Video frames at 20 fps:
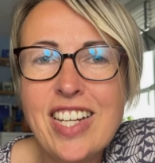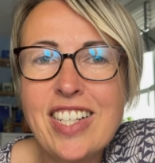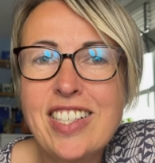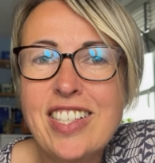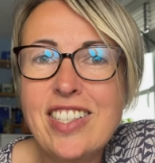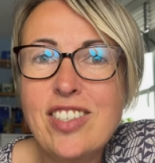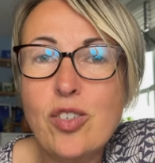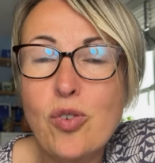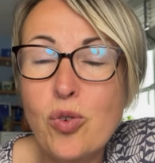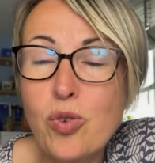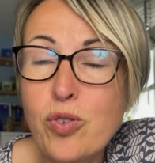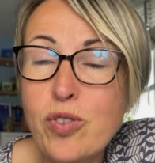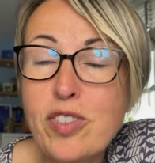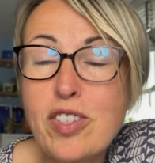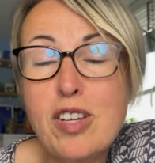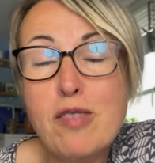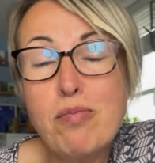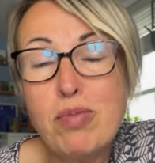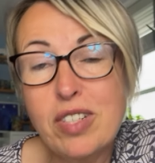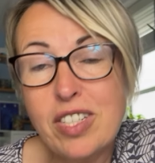it is
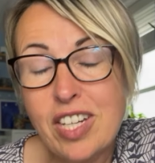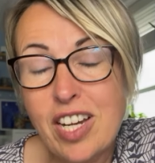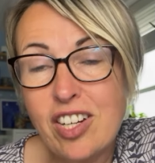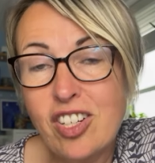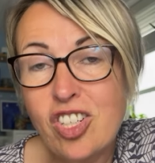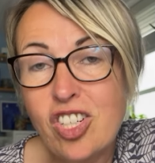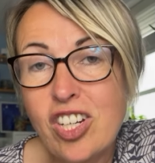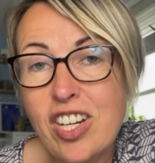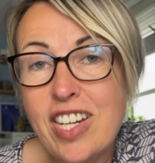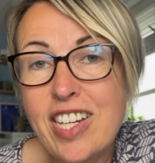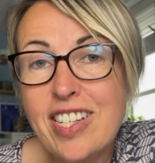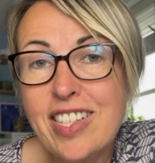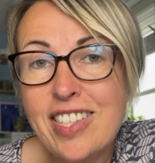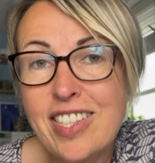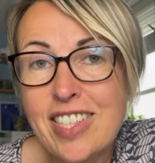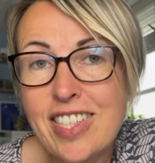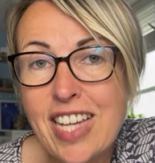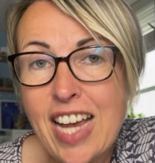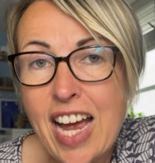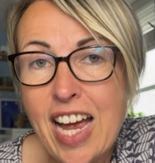also potentially
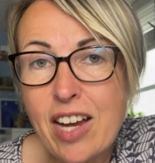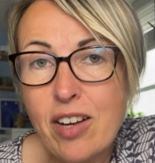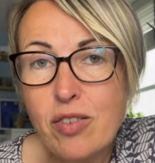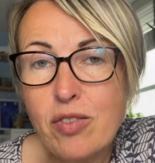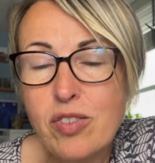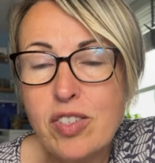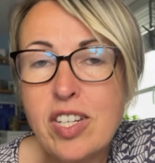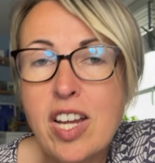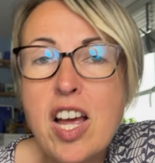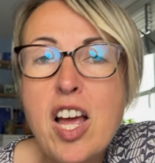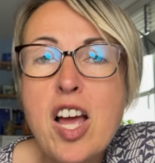sound,